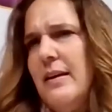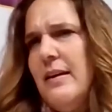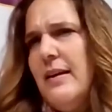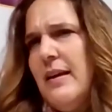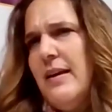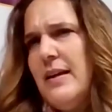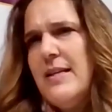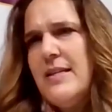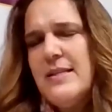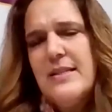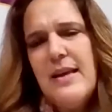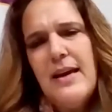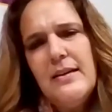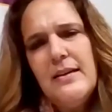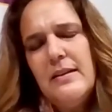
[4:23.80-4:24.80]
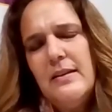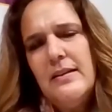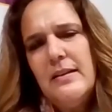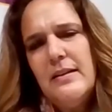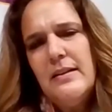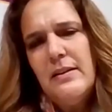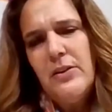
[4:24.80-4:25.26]
And he said,
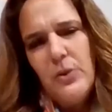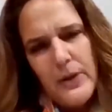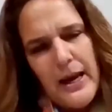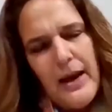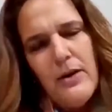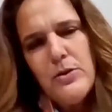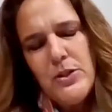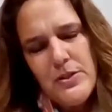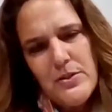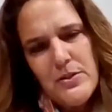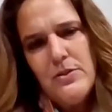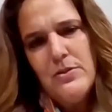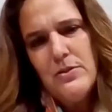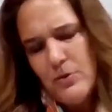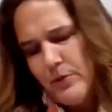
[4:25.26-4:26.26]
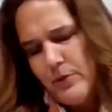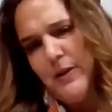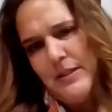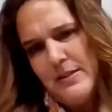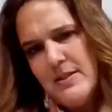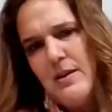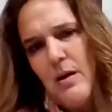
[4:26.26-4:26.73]
they're couch
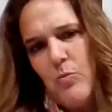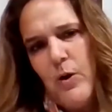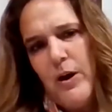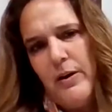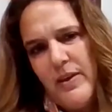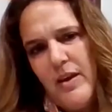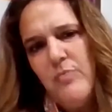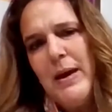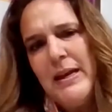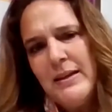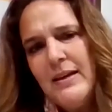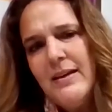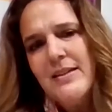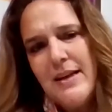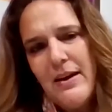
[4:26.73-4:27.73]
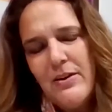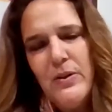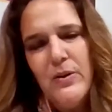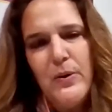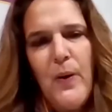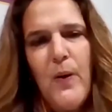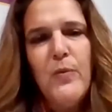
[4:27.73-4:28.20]
surfing somewhere. They've been kicked out of
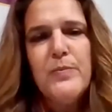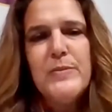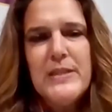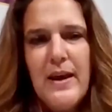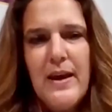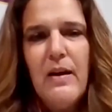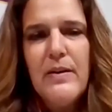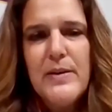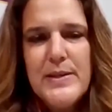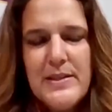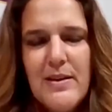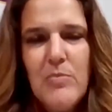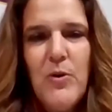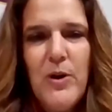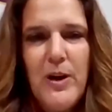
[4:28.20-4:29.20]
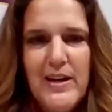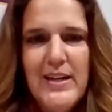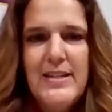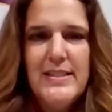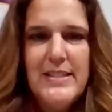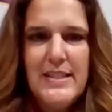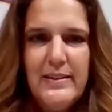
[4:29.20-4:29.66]
their homes. They are somewhere
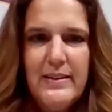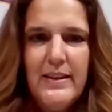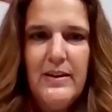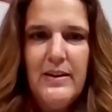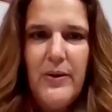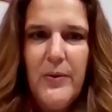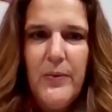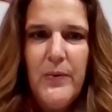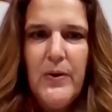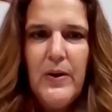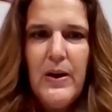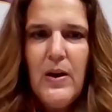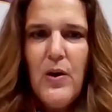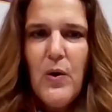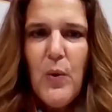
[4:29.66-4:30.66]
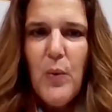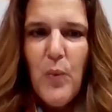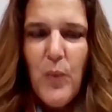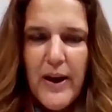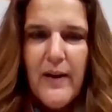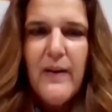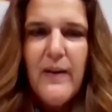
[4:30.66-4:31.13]
in Toledo.
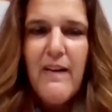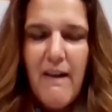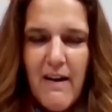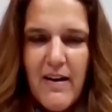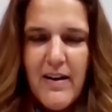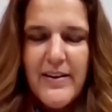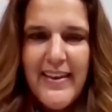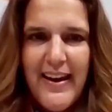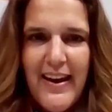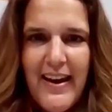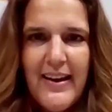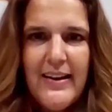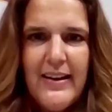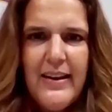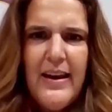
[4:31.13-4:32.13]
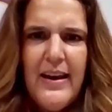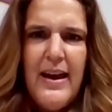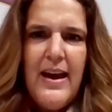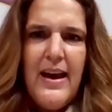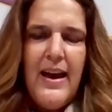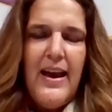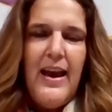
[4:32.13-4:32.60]
Where are they?
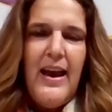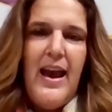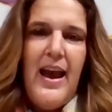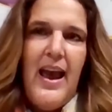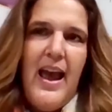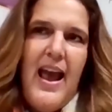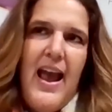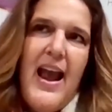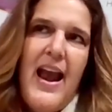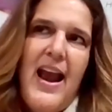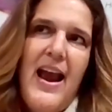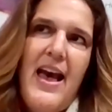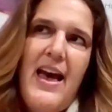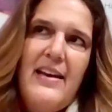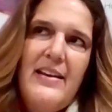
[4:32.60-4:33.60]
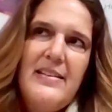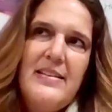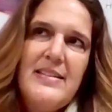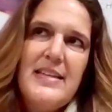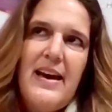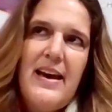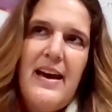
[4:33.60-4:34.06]

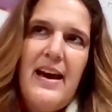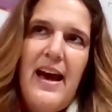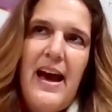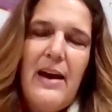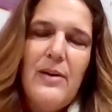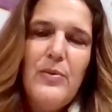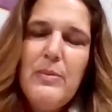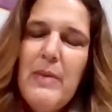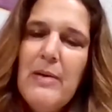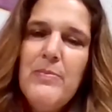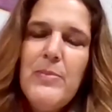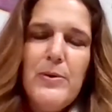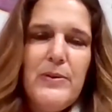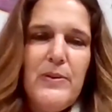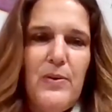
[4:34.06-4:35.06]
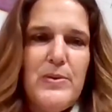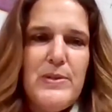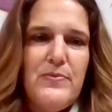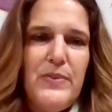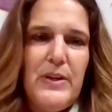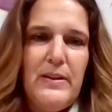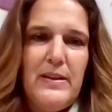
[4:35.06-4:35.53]
And I remembered those
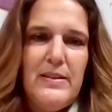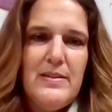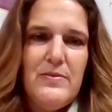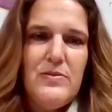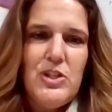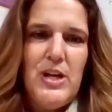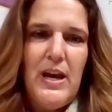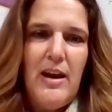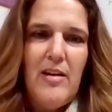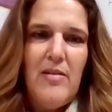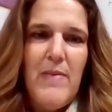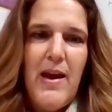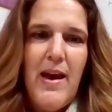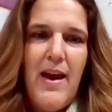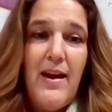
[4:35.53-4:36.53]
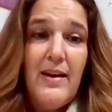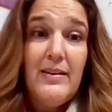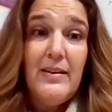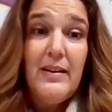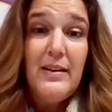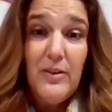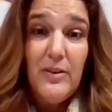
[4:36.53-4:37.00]
feelings of shame,
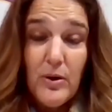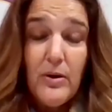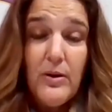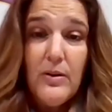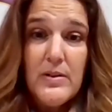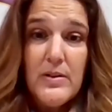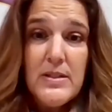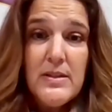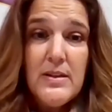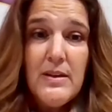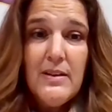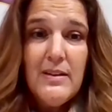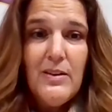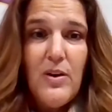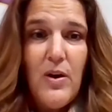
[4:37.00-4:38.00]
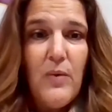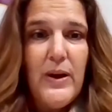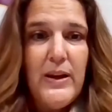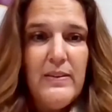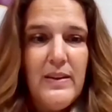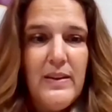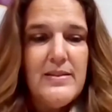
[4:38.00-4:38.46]
and it hurt,
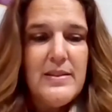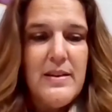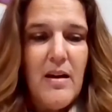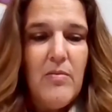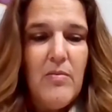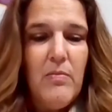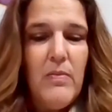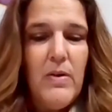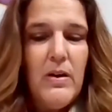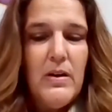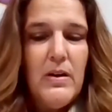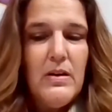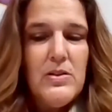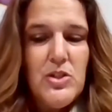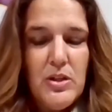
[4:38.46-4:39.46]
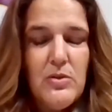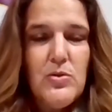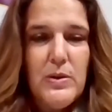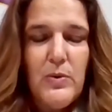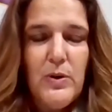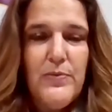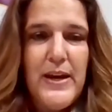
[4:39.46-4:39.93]
knowing that some
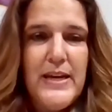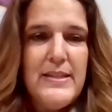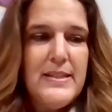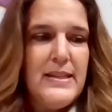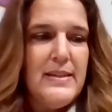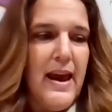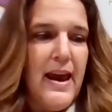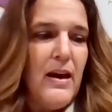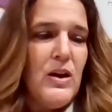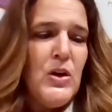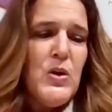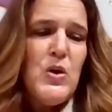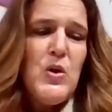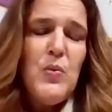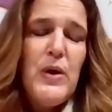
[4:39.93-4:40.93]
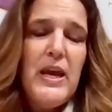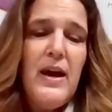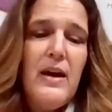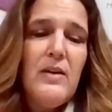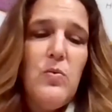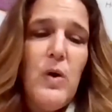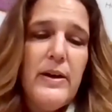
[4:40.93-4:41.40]
children were facing that. We
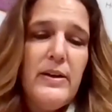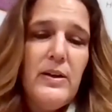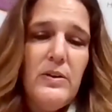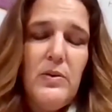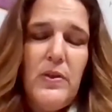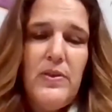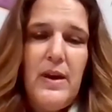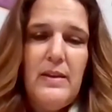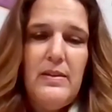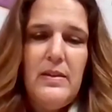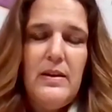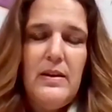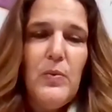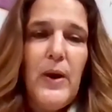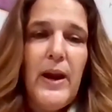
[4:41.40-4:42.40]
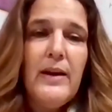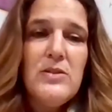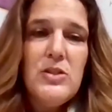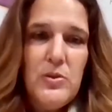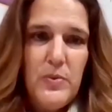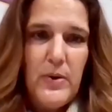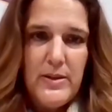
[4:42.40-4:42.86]
had one youth then that ran
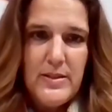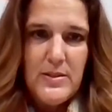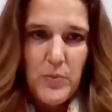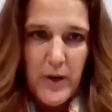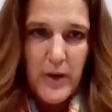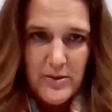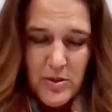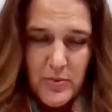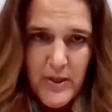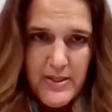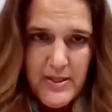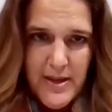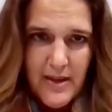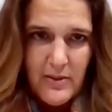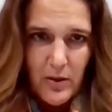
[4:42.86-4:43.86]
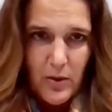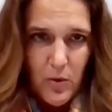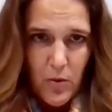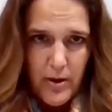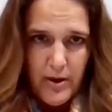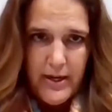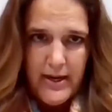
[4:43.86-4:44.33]
to us at the
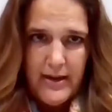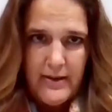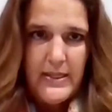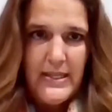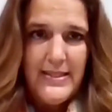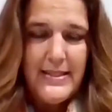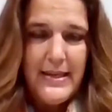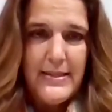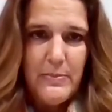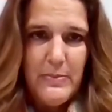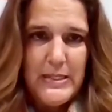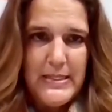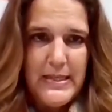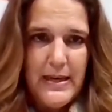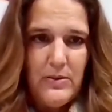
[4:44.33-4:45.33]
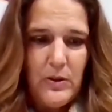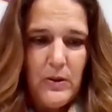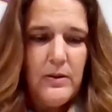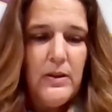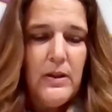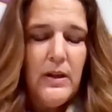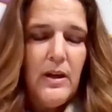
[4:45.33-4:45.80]
court and the assessment center,
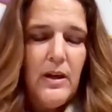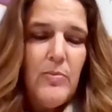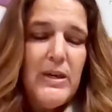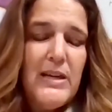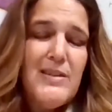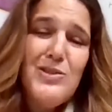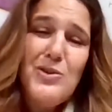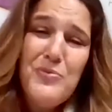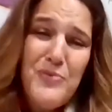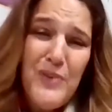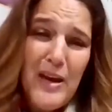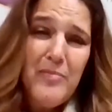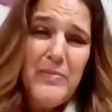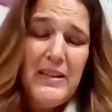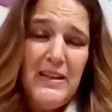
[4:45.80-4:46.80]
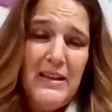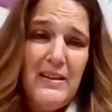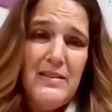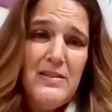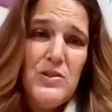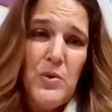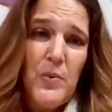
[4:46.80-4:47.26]
because her family
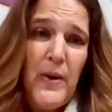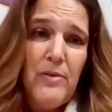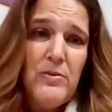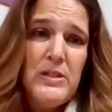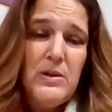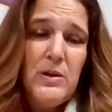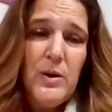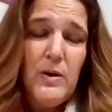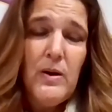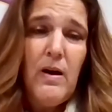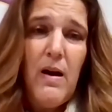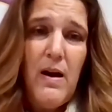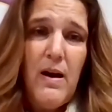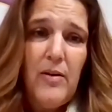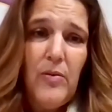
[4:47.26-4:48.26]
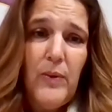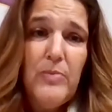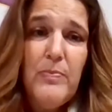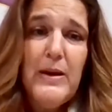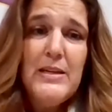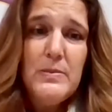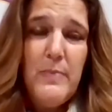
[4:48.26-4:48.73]
had surrounded her car
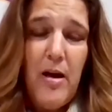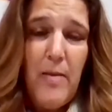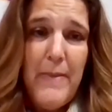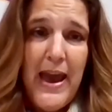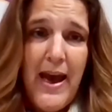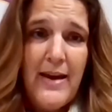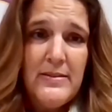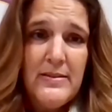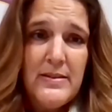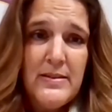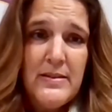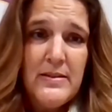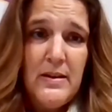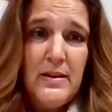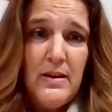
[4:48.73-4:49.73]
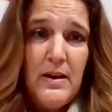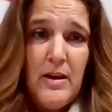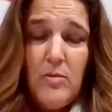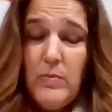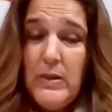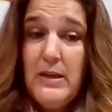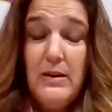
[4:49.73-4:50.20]
with baseball bats
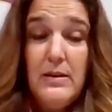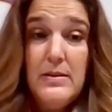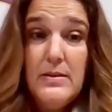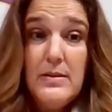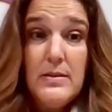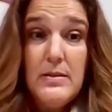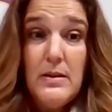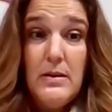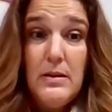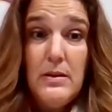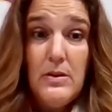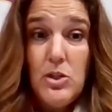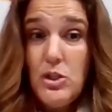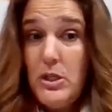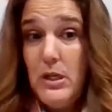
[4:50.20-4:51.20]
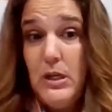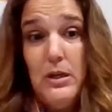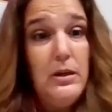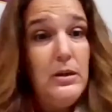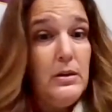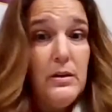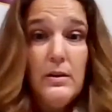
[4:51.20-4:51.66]
because
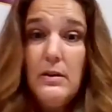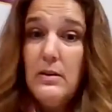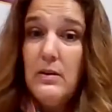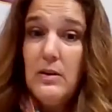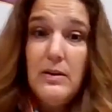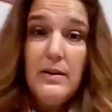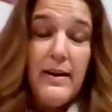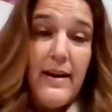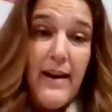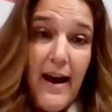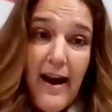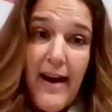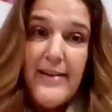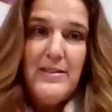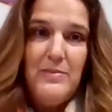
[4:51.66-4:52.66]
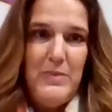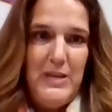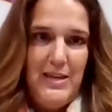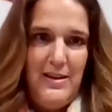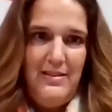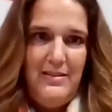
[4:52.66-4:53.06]
she could not be